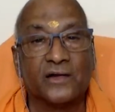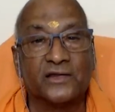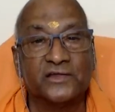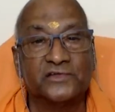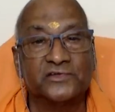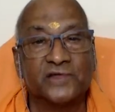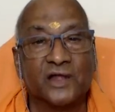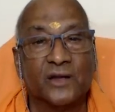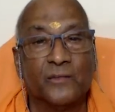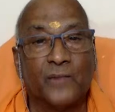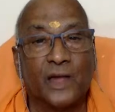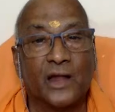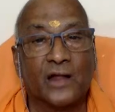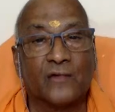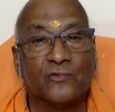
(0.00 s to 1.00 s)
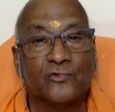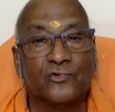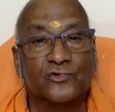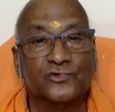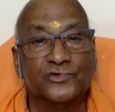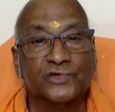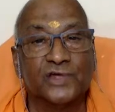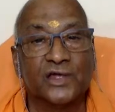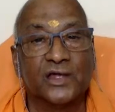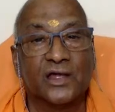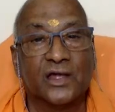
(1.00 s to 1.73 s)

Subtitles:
teacher, Hamara Guruji.